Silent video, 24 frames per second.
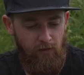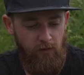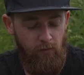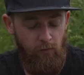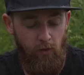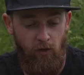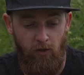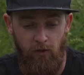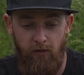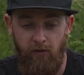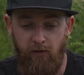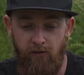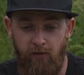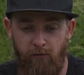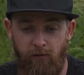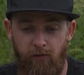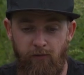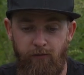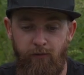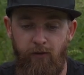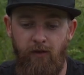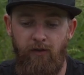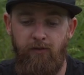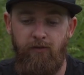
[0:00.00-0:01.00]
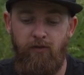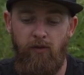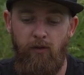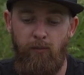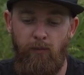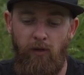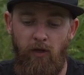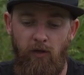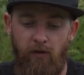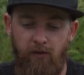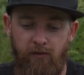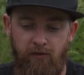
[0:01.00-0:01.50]
well, I used it for the first time
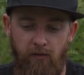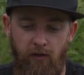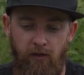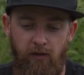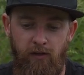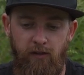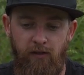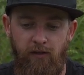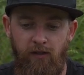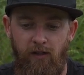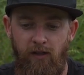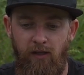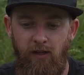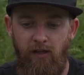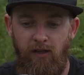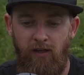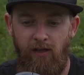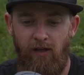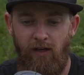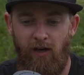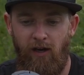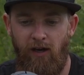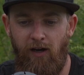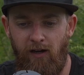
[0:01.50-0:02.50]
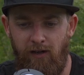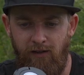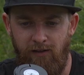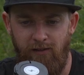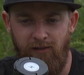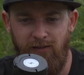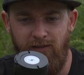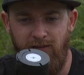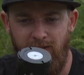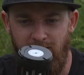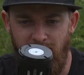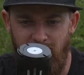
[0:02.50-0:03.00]
last night,
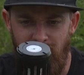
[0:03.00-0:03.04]
and